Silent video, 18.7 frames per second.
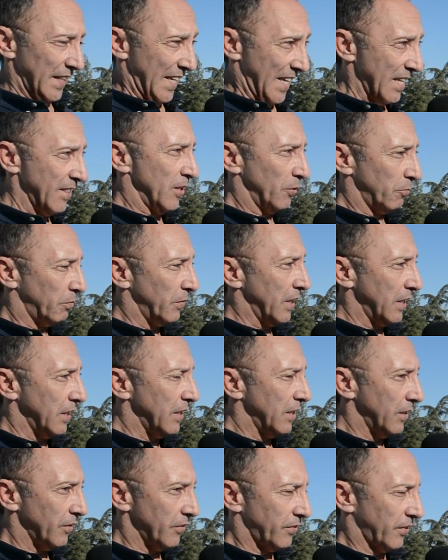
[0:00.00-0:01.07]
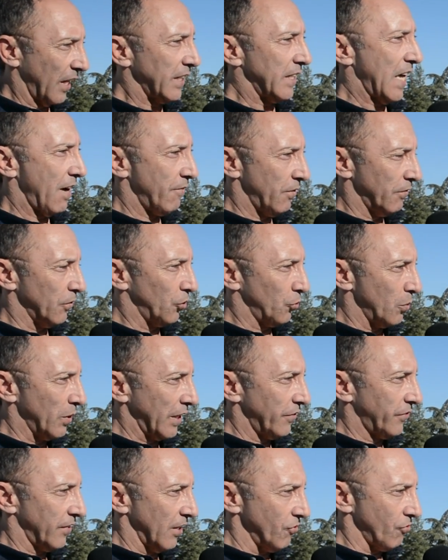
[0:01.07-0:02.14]
in the second half of the
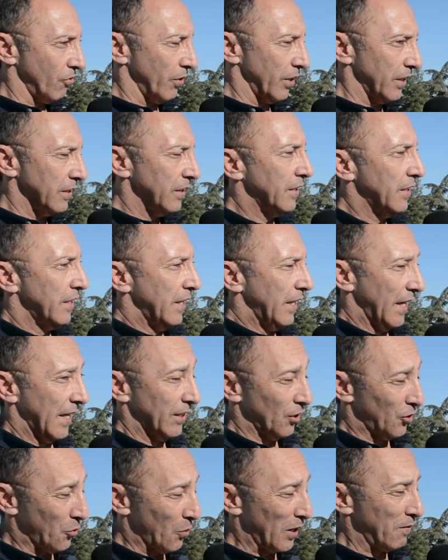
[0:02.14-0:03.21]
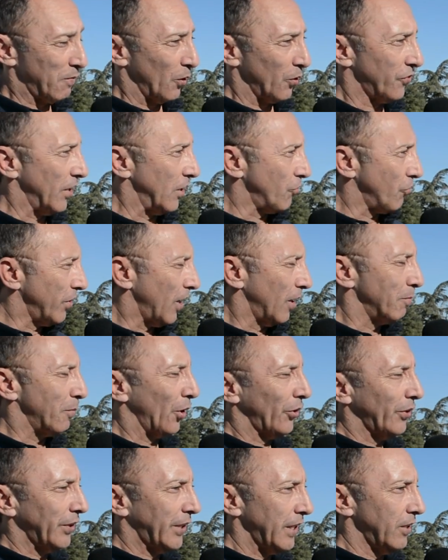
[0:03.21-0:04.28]
20th century and the 21st century are
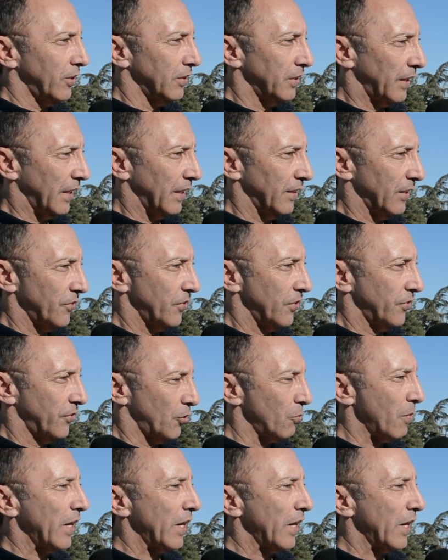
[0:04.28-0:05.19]
buried here. And this is to